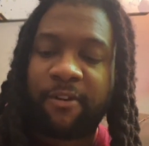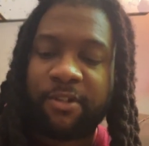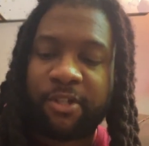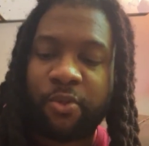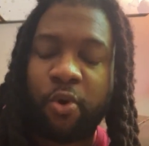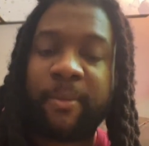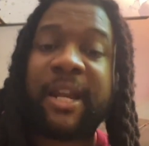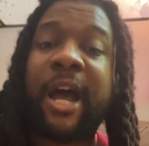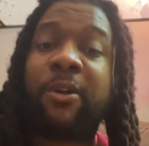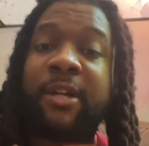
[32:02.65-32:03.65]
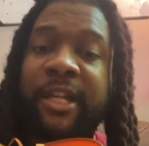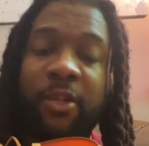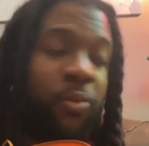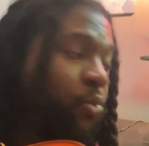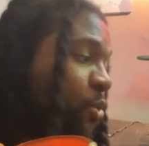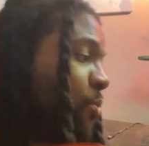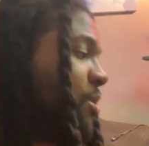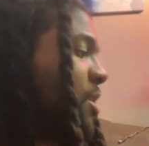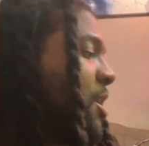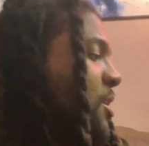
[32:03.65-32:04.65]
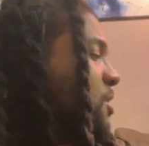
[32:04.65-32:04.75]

versus dormant? I'll look at the roots.